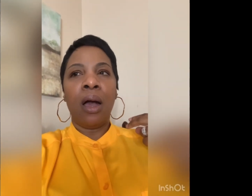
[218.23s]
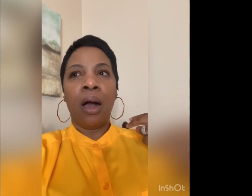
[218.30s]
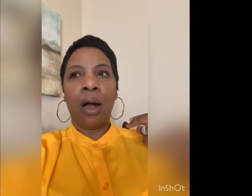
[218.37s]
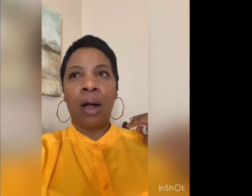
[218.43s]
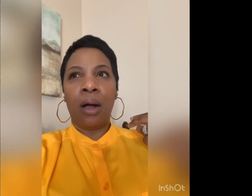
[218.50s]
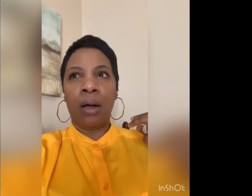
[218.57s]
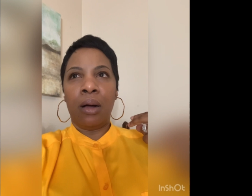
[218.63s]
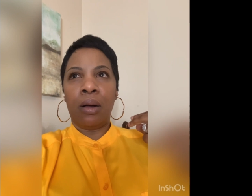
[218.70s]

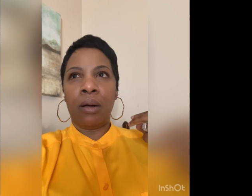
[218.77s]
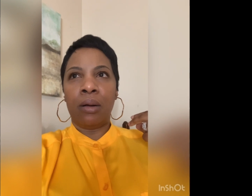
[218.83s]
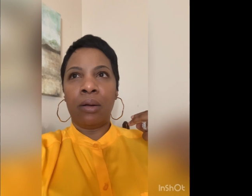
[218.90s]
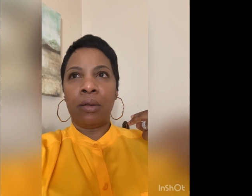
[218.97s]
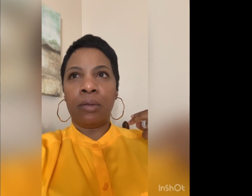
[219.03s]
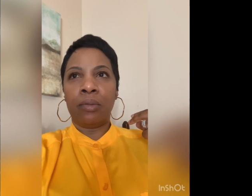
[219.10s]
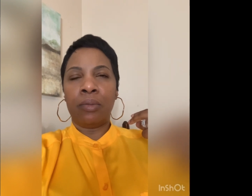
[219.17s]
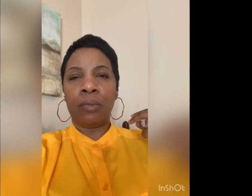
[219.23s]

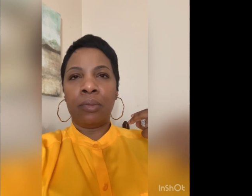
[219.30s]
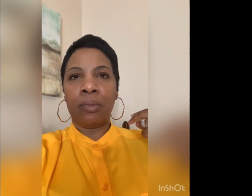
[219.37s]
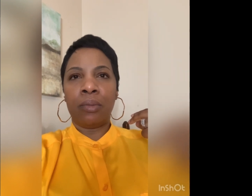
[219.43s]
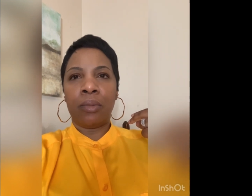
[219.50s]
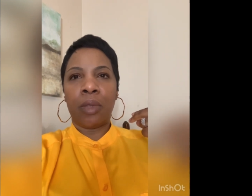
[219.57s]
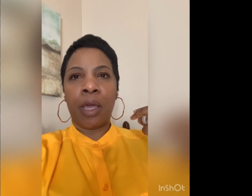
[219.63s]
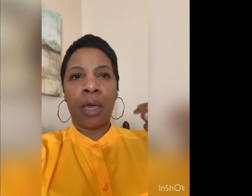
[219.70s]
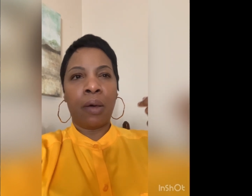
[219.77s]
Uh,
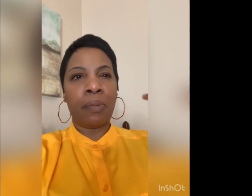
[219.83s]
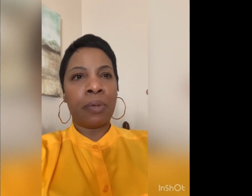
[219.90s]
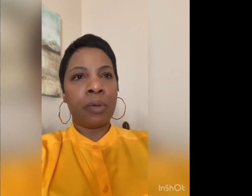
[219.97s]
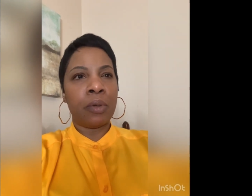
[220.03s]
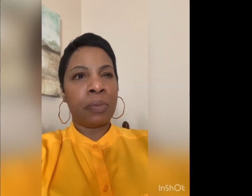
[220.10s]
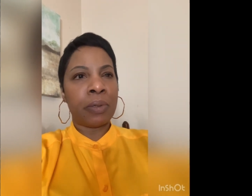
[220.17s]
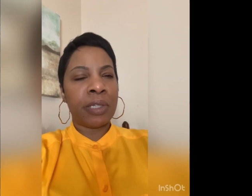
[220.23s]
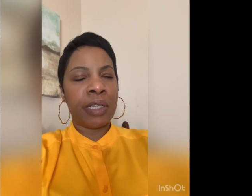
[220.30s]
they're helping
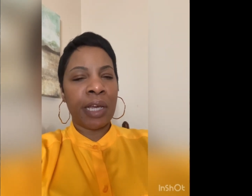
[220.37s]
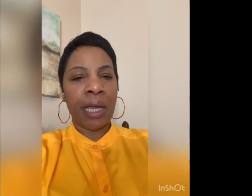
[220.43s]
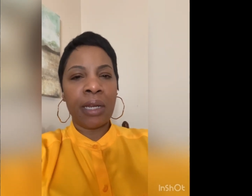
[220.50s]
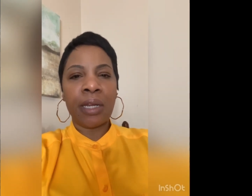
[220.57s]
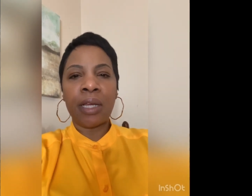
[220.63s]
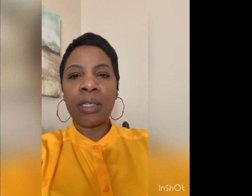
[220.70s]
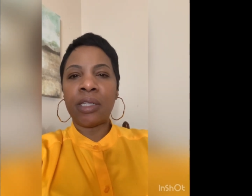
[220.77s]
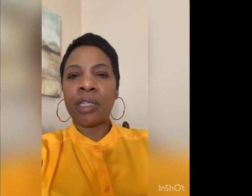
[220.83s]
to
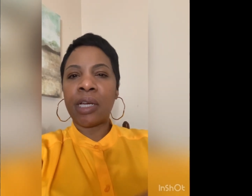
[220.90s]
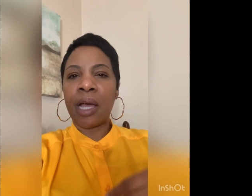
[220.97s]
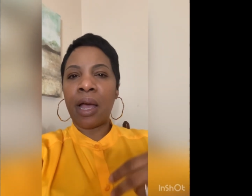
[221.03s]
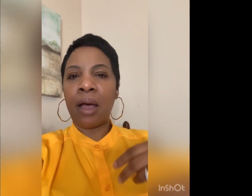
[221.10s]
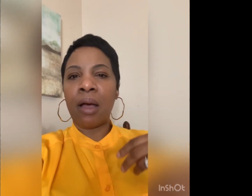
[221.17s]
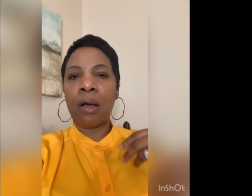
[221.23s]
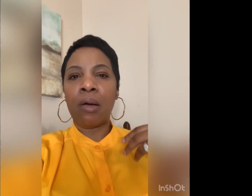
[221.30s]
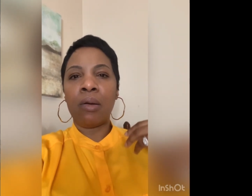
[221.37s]
protect that
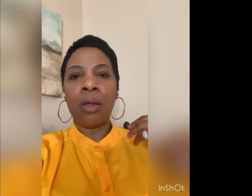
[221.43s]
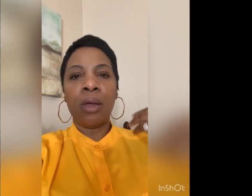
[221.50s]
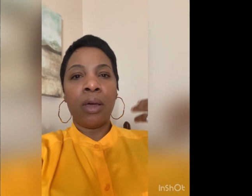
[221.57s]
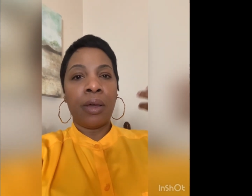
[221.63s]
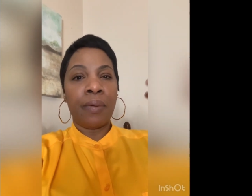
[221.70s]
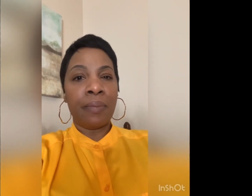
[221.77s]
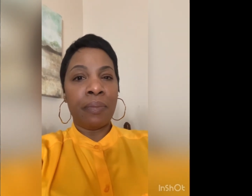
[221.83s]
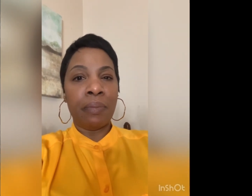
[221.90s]
child,
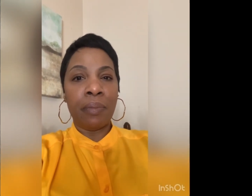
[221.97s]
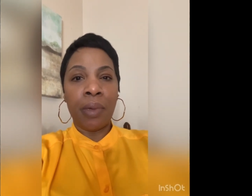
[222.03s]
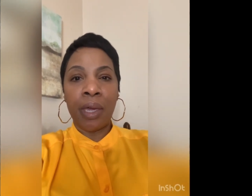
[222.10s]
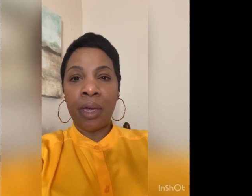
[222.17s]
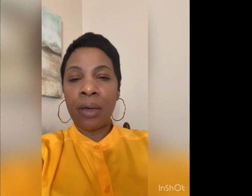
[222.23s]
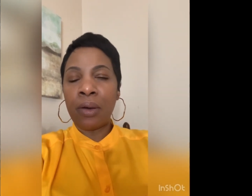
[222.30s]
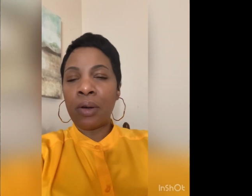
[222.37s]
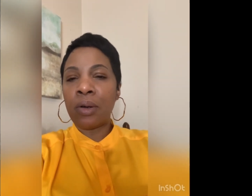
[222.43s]

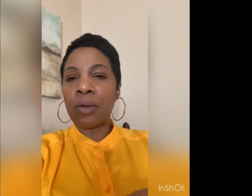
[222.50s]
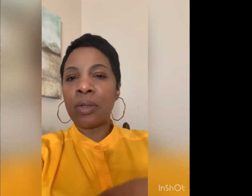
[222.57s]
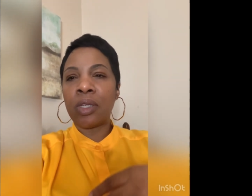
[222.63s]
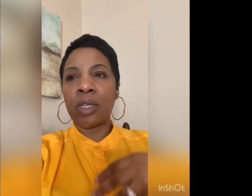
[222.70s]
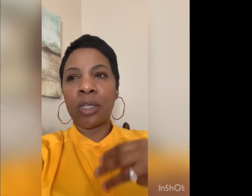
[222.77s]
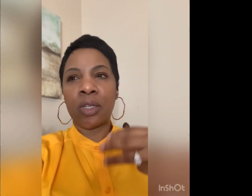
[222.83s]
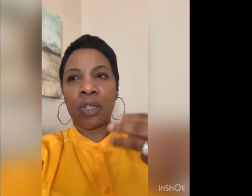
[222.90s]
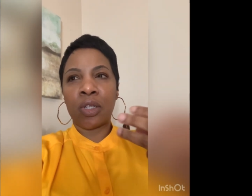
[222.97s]

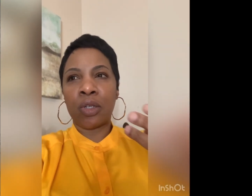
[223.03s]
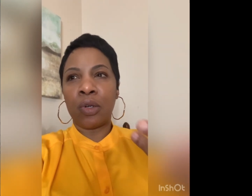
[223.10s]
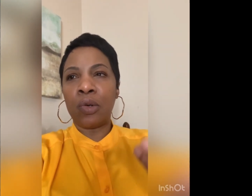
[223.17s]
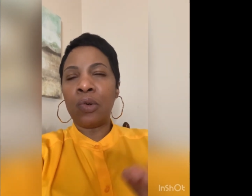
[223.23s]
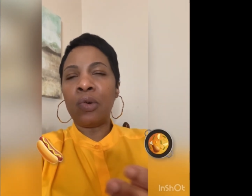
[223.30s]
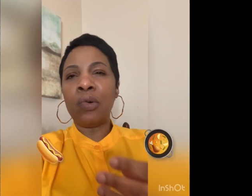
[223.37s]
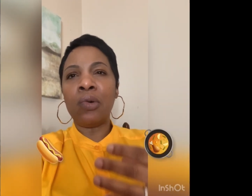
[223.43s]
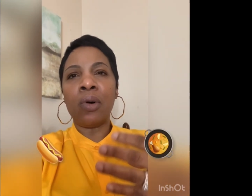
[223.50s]
meals,
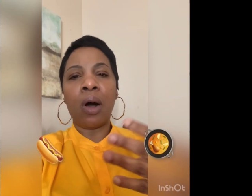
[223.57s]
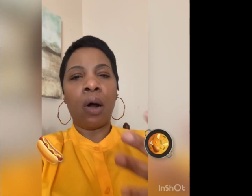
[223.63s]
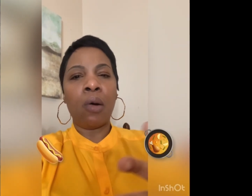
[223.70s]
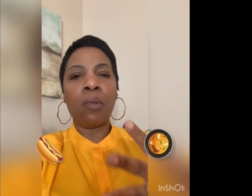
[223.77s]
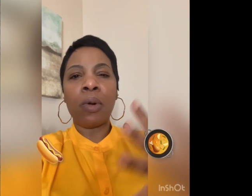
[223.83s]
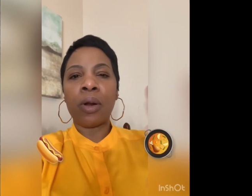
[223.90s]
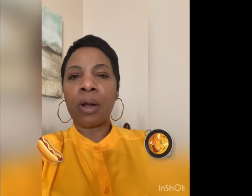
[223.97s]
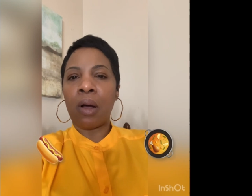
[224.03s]
school,
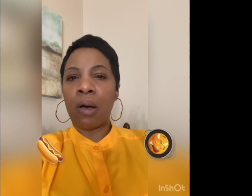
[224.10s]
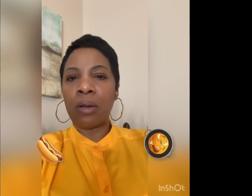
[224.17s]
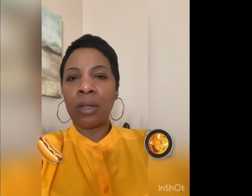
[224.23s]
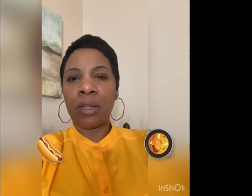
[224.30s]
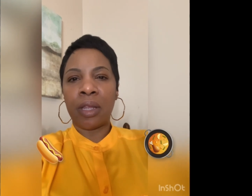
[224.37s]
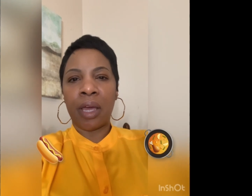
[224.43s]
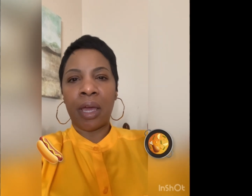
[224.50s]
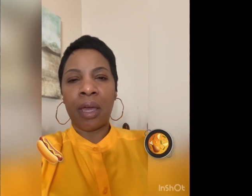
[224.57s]
homework, all
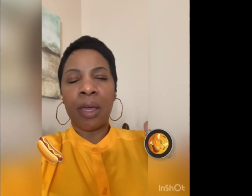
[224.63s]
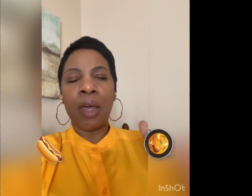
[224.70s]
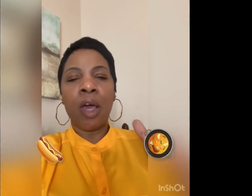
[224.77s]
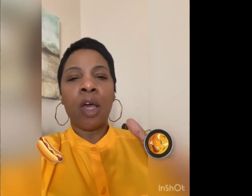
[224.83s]
of that.